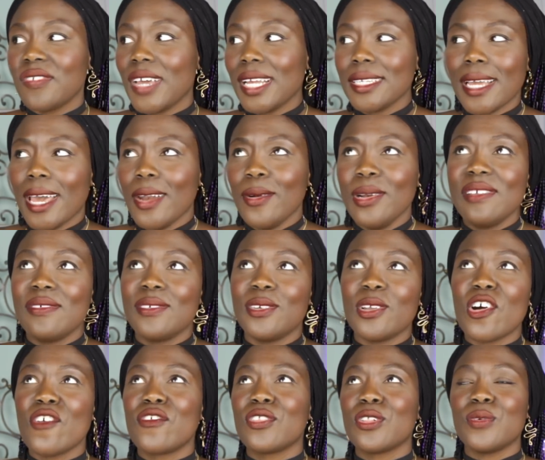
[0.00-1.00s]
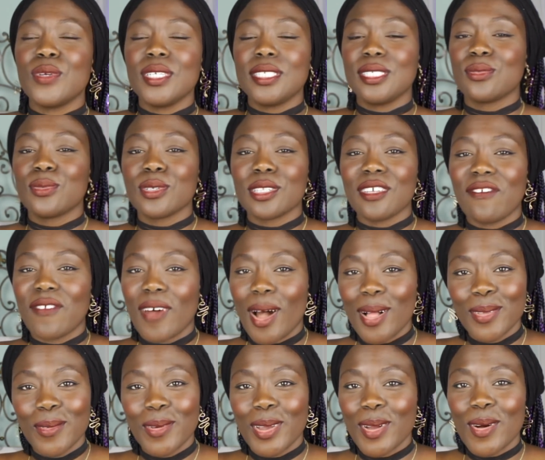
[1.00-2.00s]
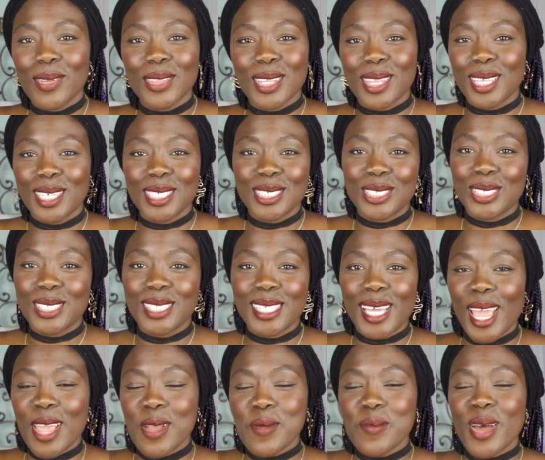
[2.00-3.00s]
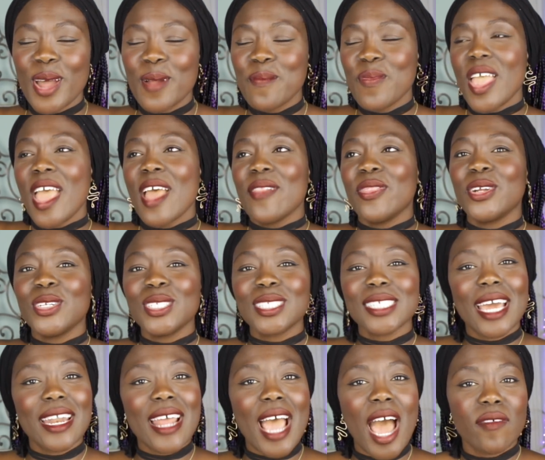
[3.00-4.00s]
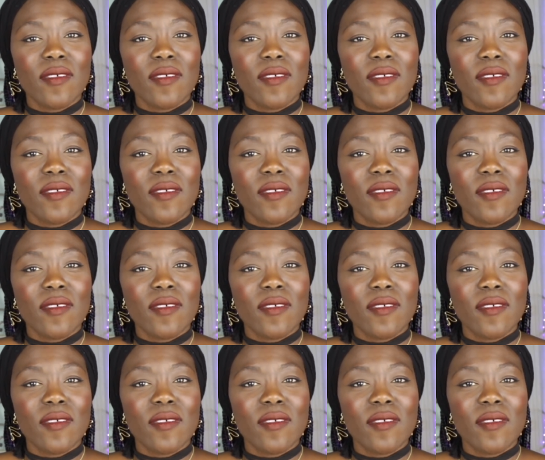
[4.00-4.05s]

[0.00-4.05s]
In fact, I don't even know if Luis is really following all the things she's saying, but they're just kind